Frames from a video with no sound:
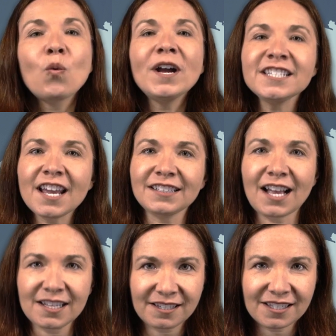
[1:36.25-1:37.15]
One day
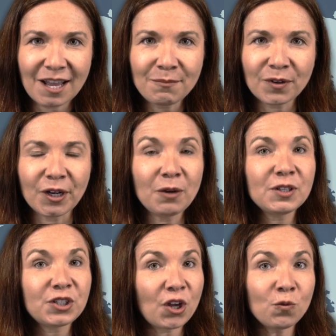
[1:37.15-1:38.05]
last December, it
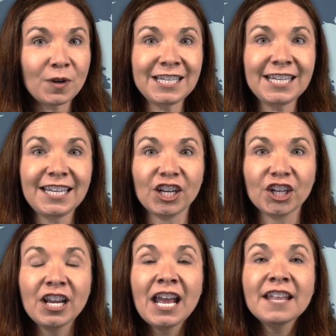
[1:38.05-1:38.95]
was so windy
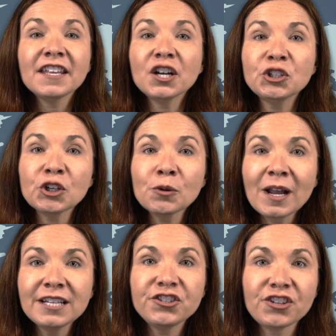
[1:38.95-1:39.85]
here that our
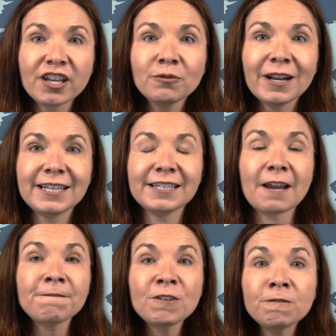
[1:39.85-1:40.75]
turbines generated
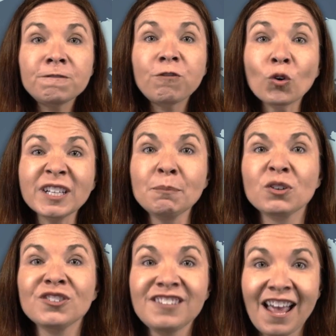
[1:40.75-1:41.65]
a full
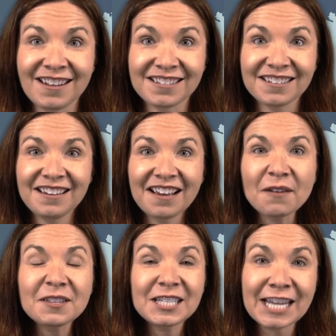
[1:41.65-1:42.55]
40%
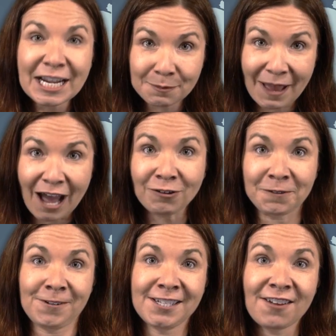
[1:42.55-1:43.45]
of the state's
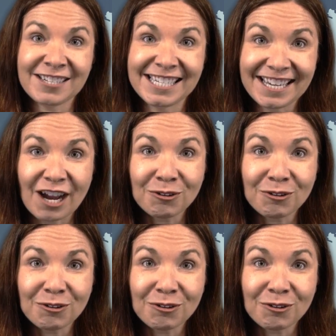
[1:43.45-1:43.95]
power for 17